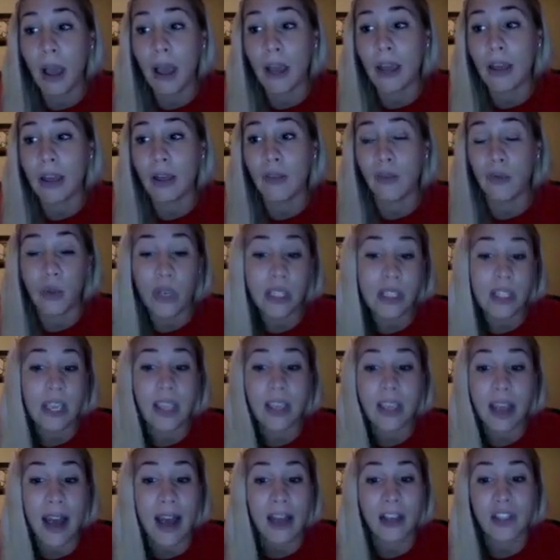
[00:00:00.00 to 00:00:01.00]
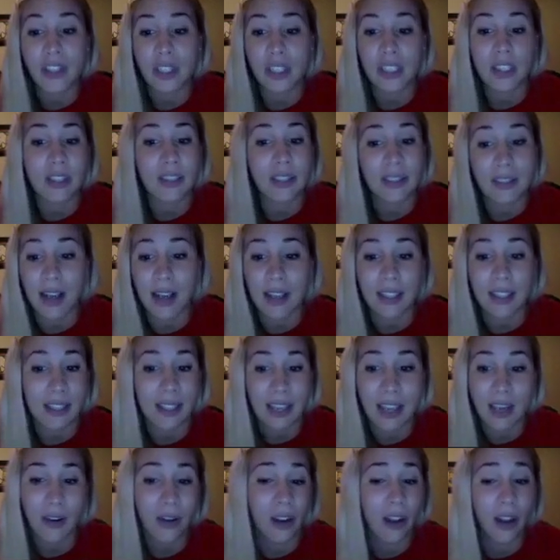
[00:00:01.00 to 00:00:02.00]
but if we take action, it's not
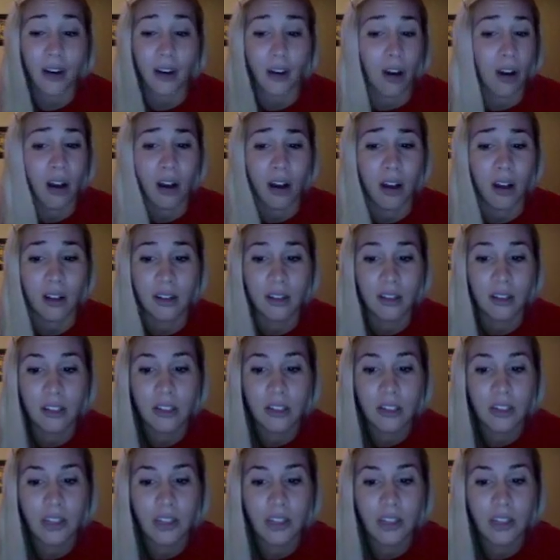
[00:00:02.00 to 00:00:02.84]
scary at all.